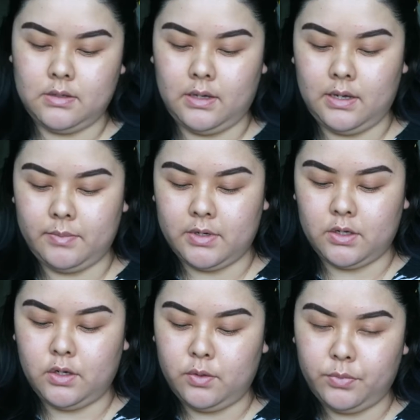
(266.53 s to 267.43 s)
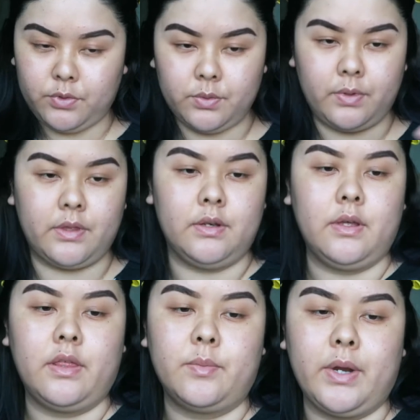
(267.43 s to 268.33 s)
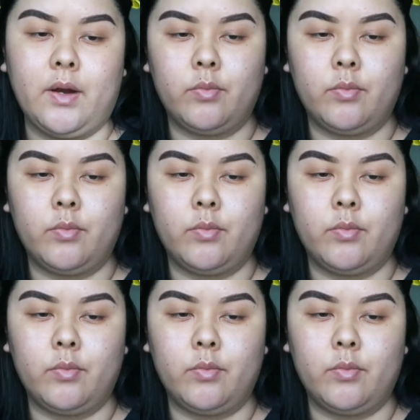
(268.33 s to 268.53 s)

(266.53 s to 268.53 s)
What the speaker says: I am going to comb through with another brow